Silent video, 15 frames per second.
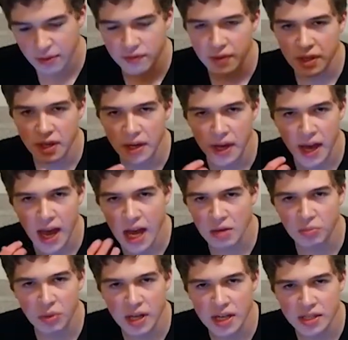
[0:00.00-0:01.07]
of the
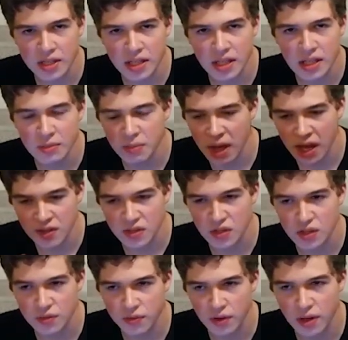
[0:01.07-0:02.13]
hand-painted
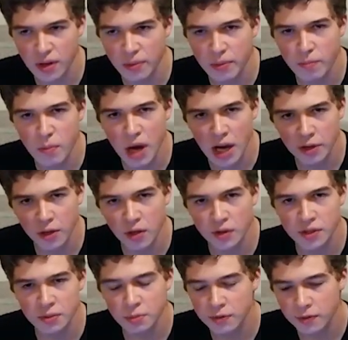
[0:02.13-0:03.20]
masks from
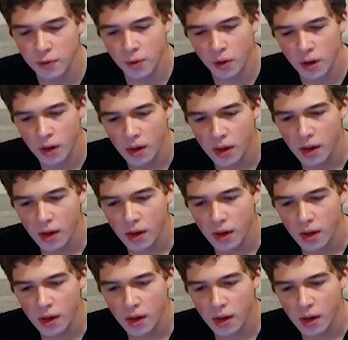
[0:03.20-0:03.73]
Modalt before,